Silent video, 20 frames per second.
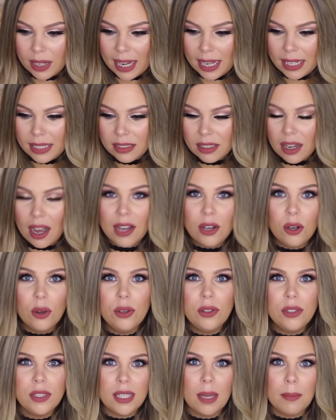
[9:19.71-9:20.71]
And I
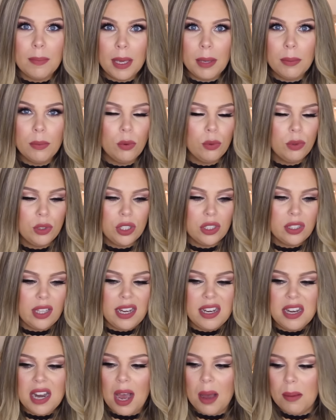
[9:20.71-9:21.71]
know some people were just
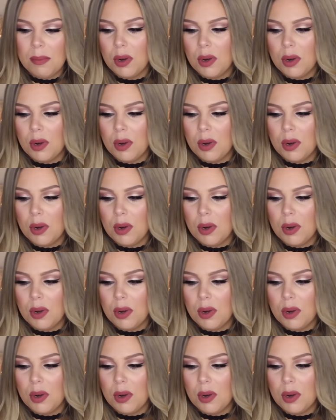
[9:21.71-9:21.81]
like, nah,